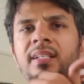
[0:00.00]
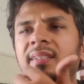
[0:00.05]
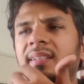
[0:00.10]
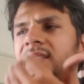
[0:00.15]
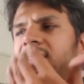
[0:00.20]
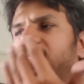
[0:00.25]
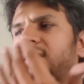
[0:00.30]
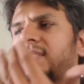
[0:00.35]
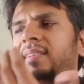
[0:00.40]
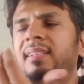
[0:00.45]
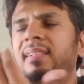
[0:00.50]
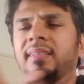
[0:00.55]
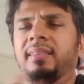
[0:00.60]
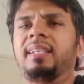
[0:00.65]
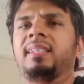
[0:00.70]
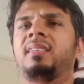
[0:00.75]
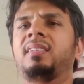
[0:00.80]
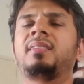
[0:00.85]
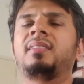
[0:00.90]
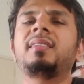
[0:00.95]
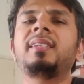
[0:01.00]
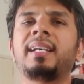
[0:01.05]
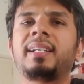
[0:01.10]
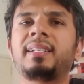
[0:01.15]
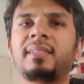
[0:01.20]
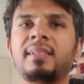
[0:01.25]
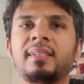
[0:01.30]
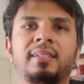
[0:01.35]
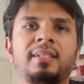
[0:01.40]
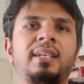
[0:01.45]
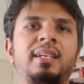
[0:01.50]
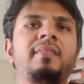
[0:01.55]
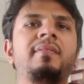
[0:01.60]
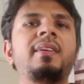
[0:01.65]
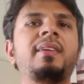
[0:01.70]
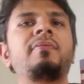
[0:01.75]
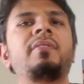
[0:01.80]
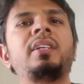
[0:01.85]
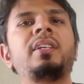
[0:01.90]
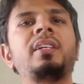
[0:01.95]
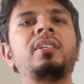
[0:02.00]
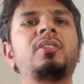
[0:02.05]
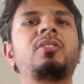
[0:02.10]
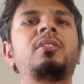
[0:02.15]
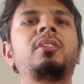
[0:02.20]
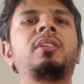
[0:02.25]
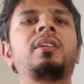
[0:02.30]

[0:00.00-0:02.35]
and they still exist even after industrial